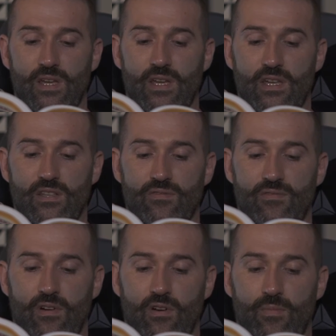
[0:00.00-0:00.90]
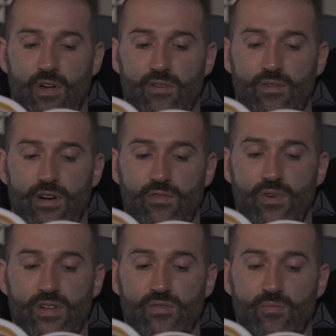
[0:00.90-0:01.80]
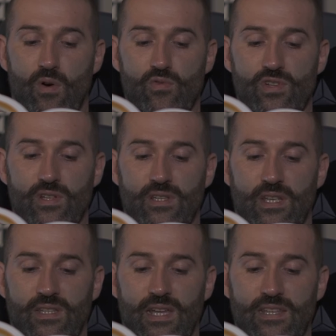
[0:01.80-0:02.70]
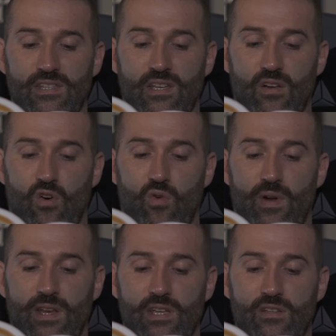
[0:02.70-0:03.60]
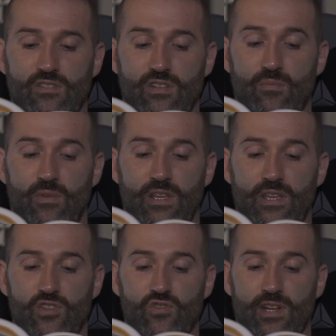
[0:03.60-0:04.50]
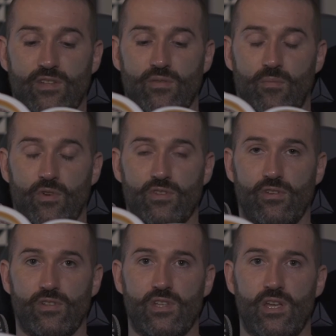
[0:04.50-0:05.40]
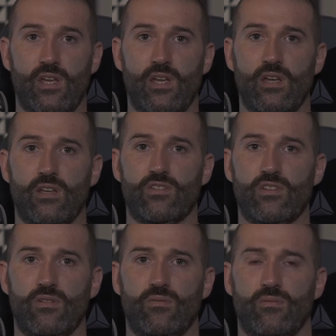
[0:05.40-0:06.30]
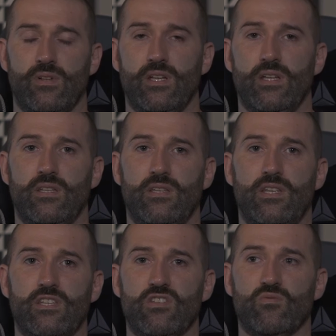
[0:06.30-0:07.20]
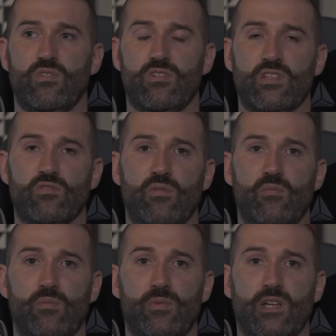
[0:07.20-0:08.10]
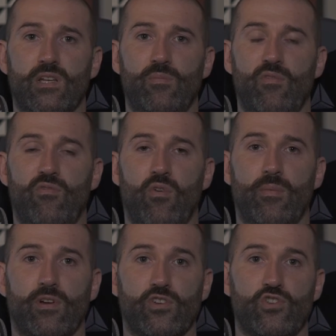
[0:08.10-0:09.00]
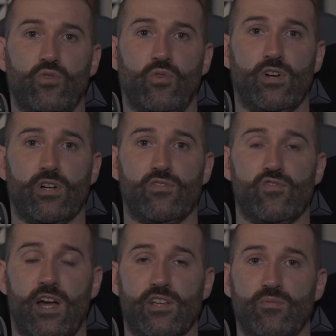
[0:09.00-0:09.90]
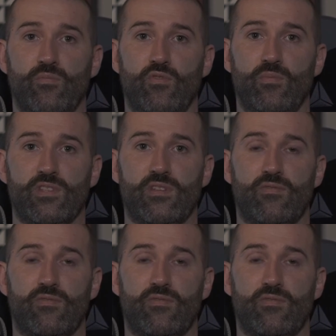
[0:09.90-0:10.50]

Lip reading: It is followed by a greater range of motion than tensing already considerably stretched muscles. So this is one of those things when we're particularly performing our shorter contraction movements.